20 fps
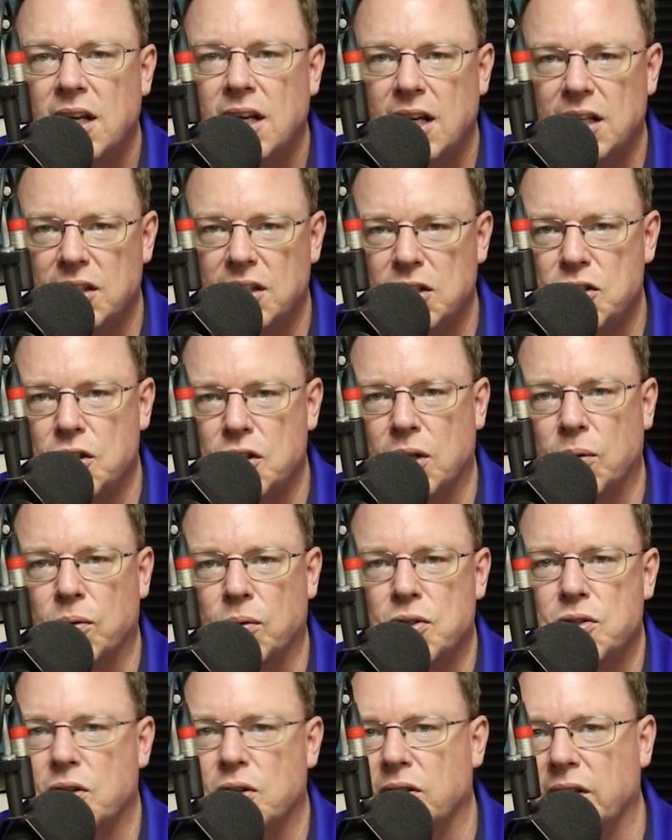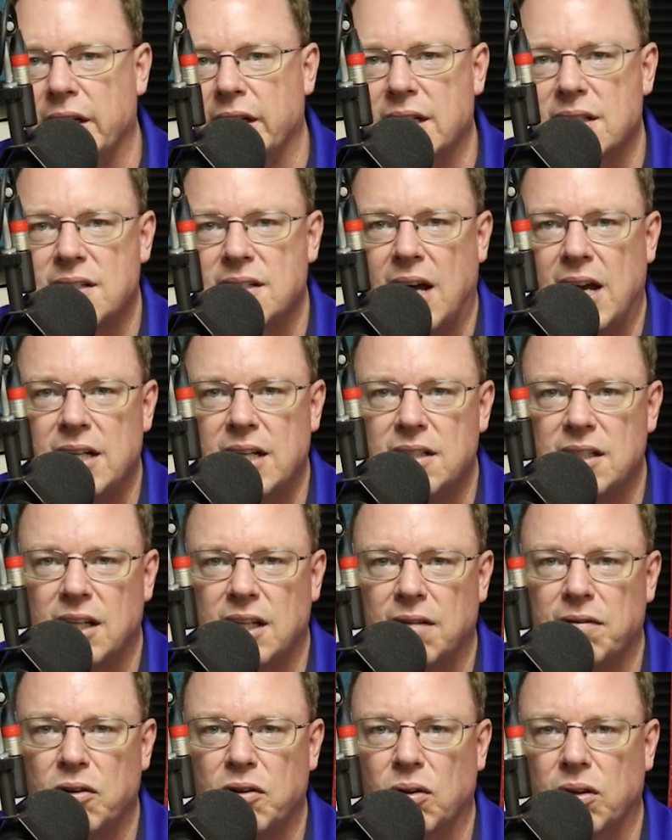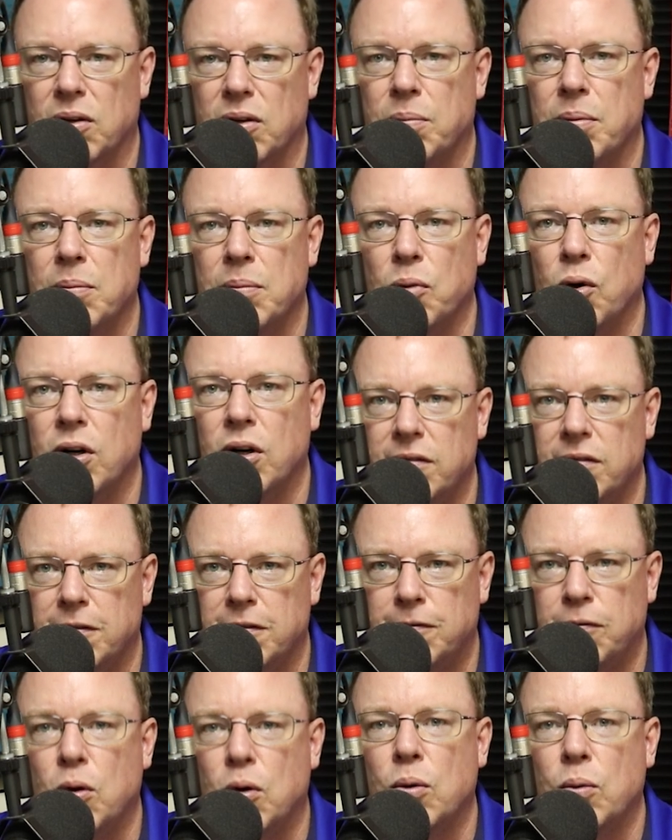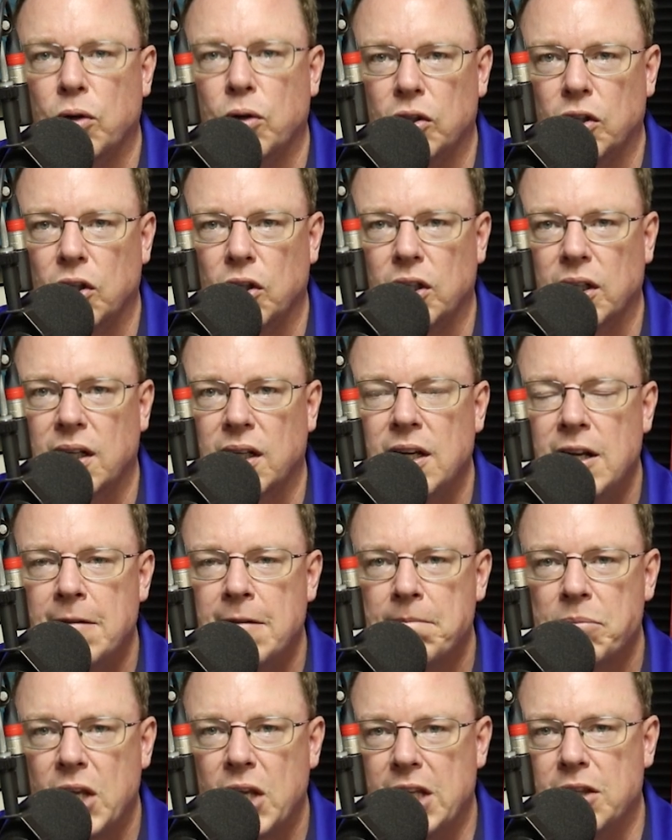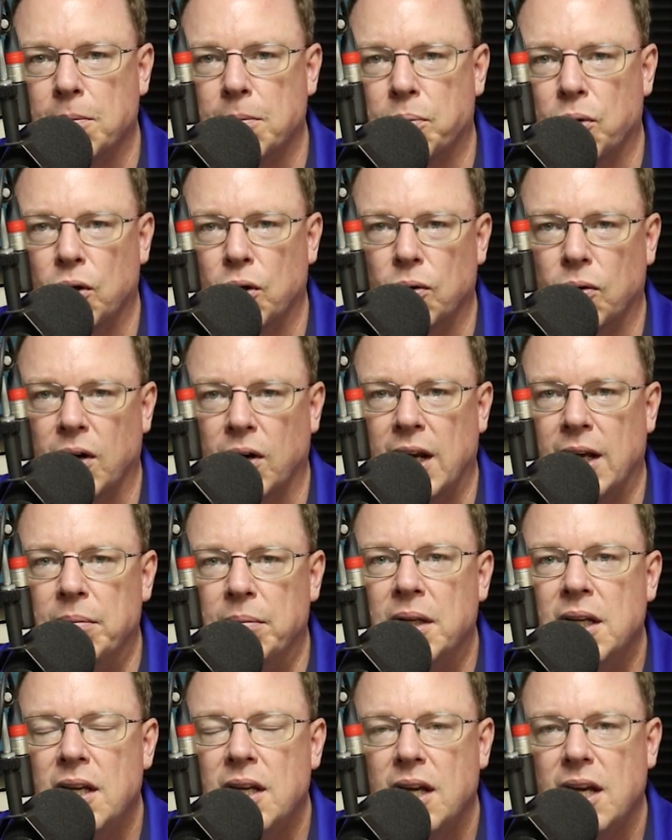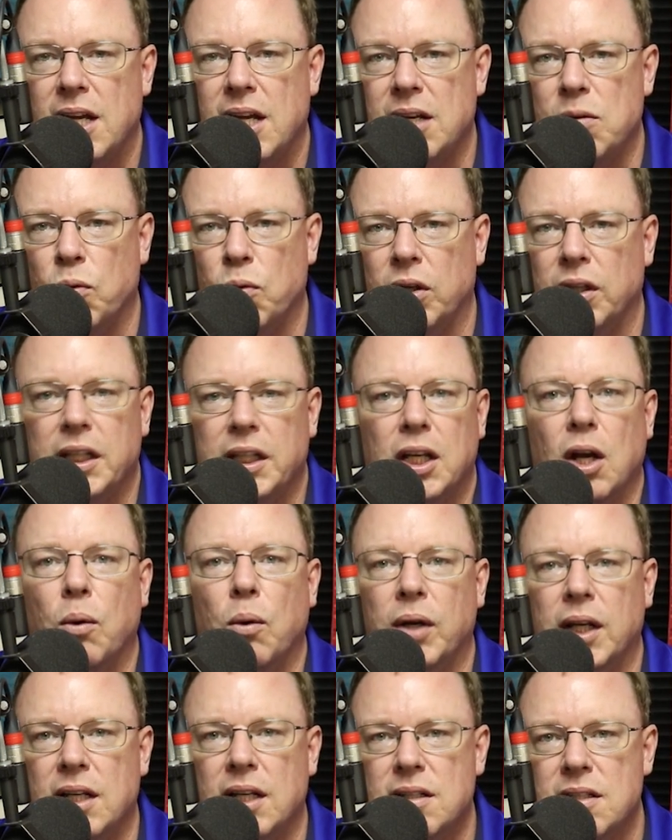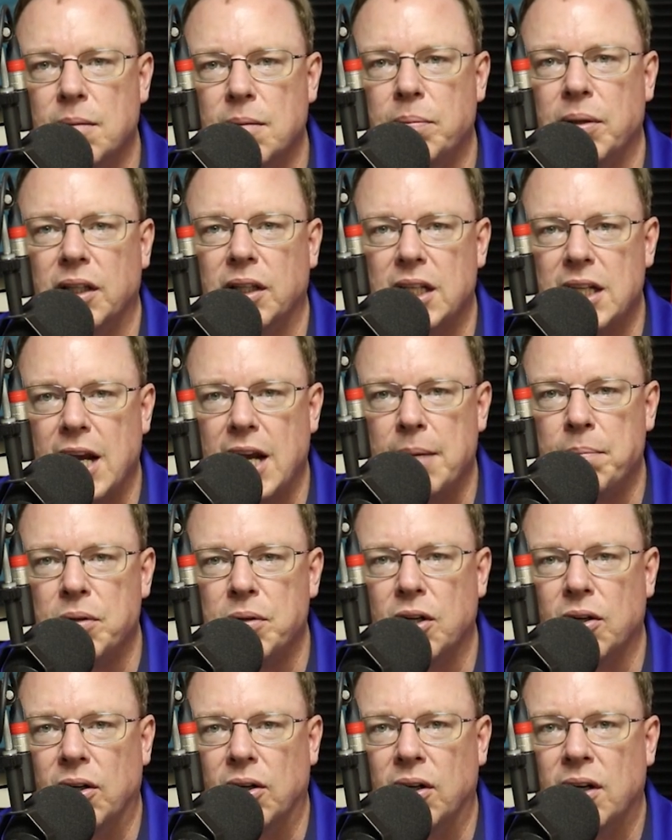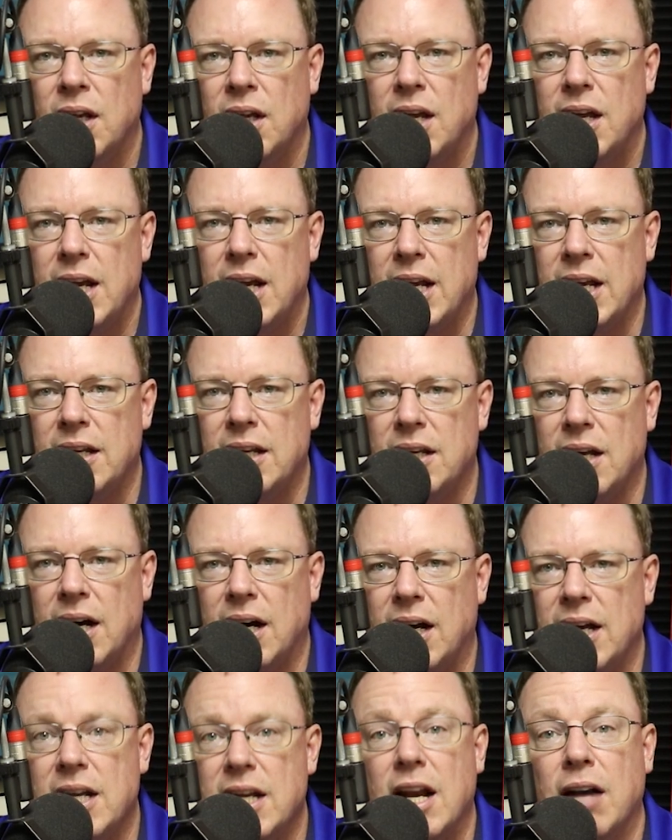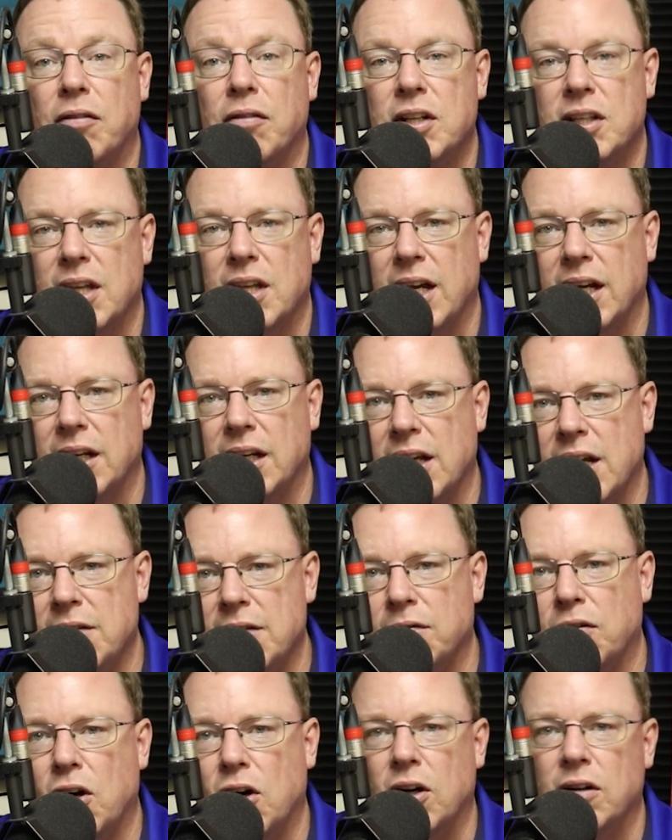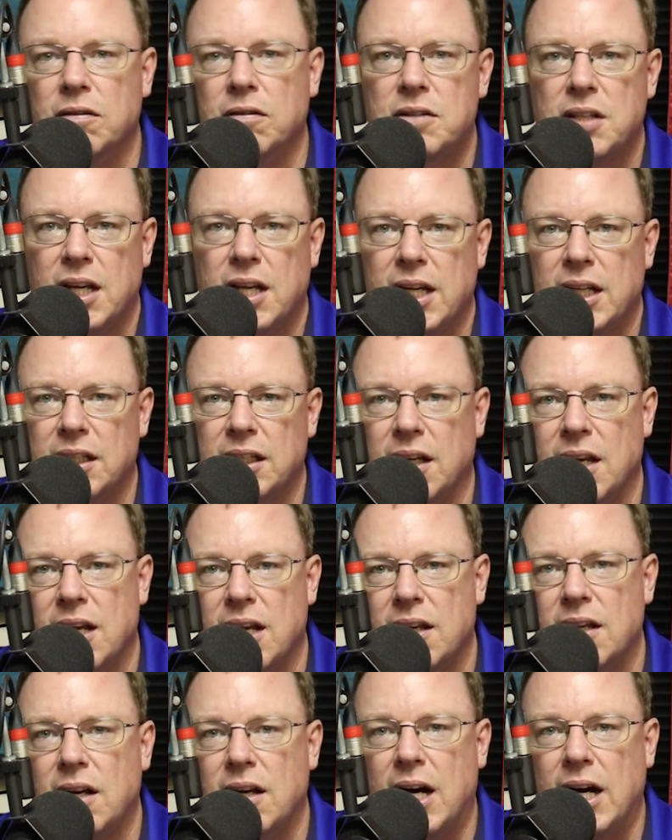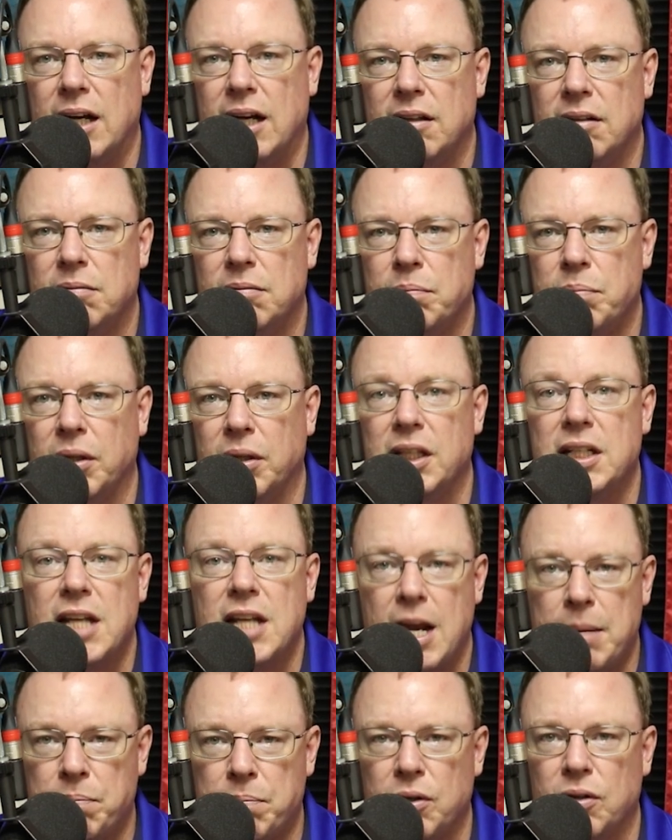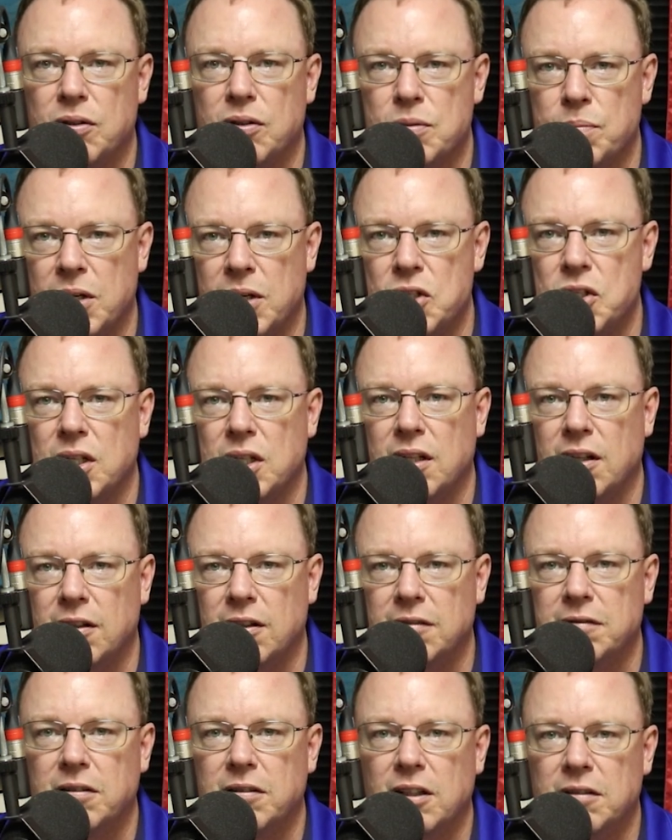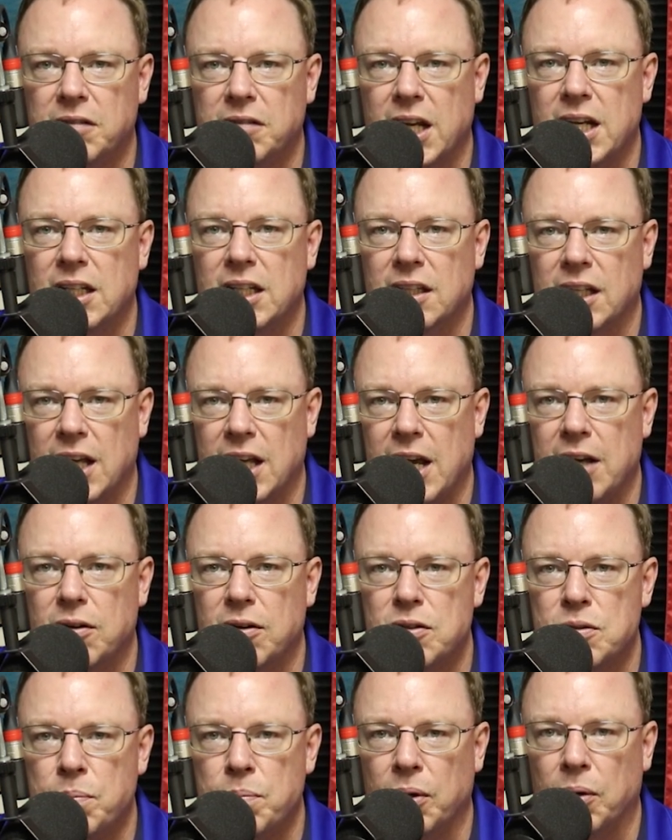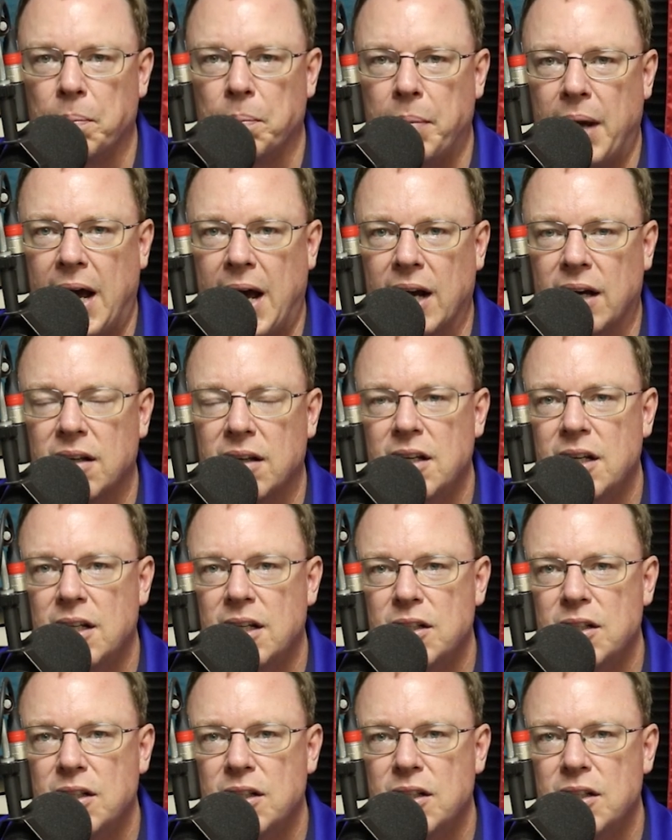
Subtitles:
And this year, we're certainly excited to give you a little bit of a forward look at the program and really going into Billy Napier and everything involved in Billy Napier's mission of getting the Gators built back